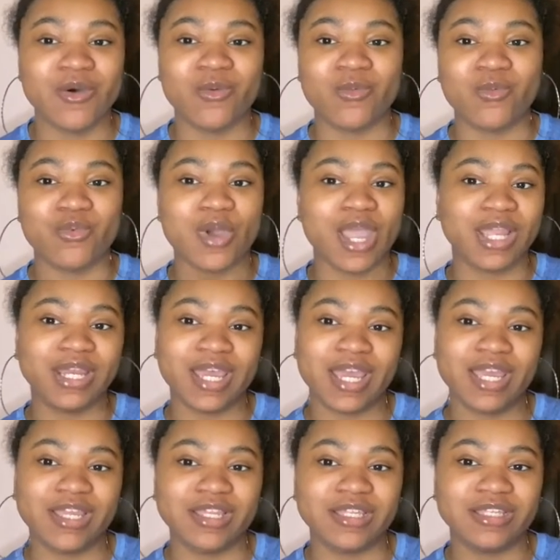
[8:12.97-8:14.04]
why
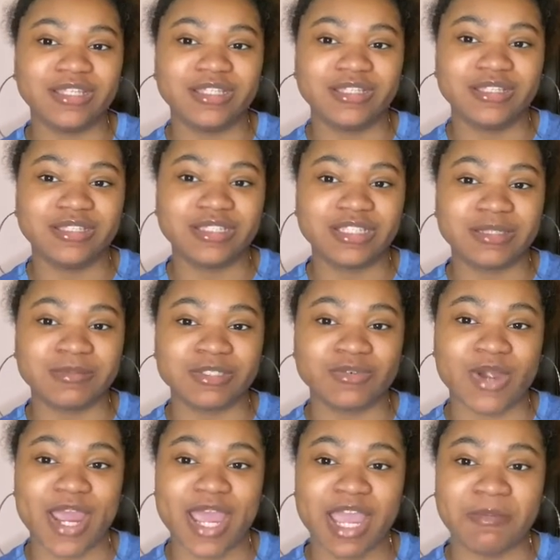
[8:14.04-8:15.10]
not
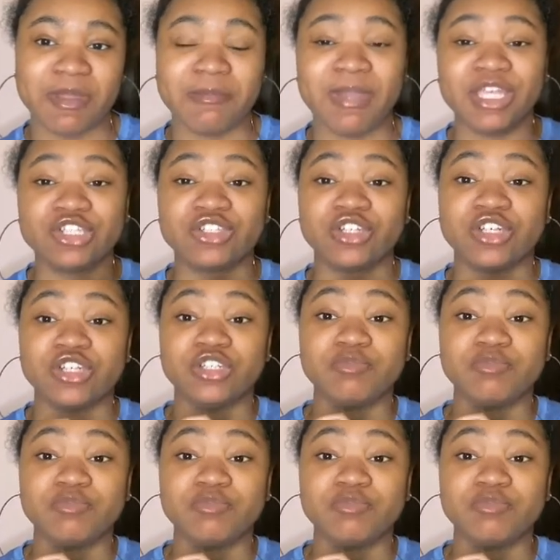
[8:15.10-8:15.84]
subscribe and make sure your